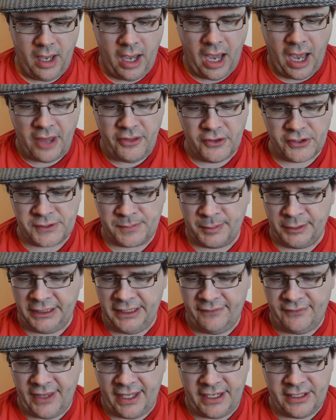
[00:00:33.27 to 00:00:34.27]
Others
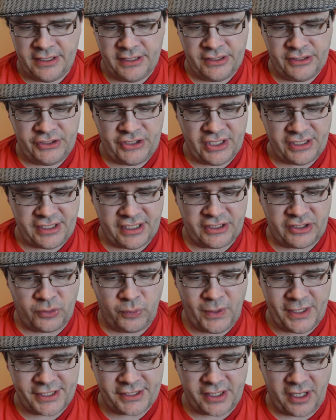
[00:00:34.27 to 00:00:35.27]
believe that it is just a
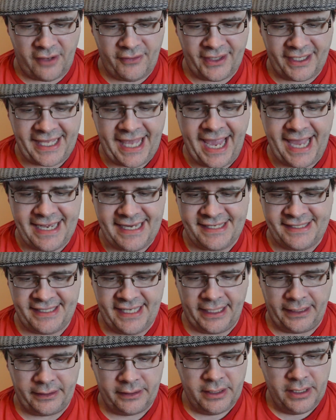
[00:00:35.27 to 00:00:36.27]
twist on the candy
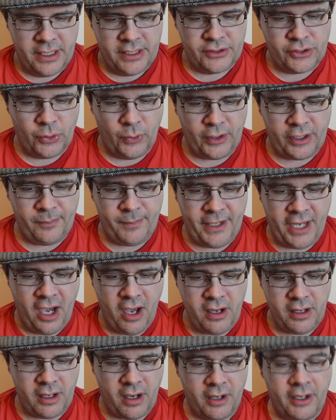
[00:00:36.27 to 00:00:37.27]
stick so it could be
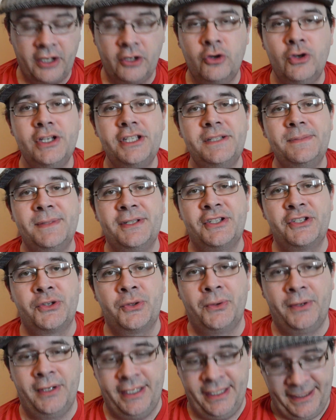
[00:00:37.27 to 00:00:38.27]
hung on a Christmas
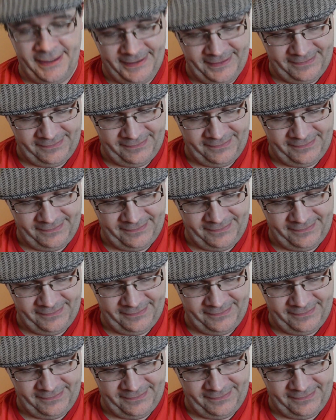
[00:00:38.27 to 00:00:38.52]
tree.